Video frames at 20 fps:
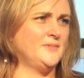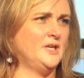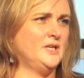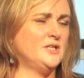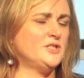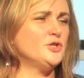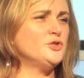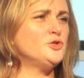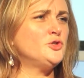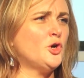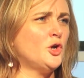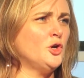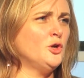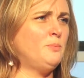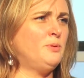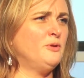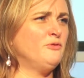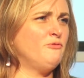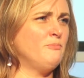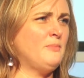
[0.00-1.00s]
It's a
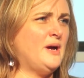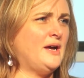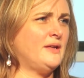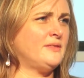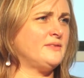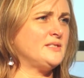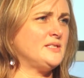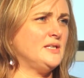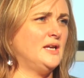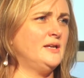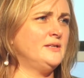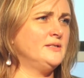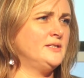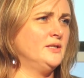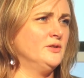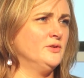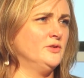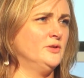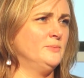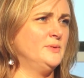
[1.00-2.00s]
dollop of maths
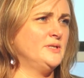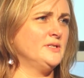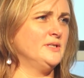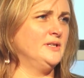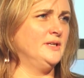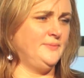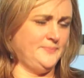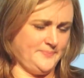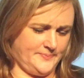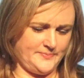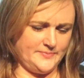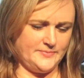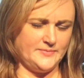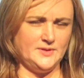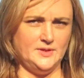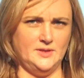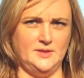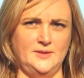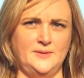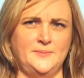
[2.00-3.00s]
landing on them, isn't it?
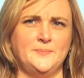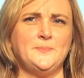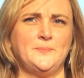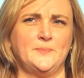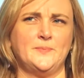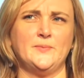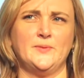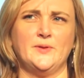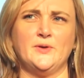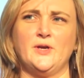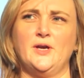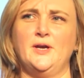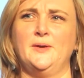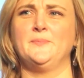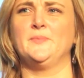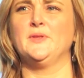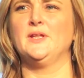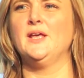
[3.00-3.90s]
Yeah. Okay.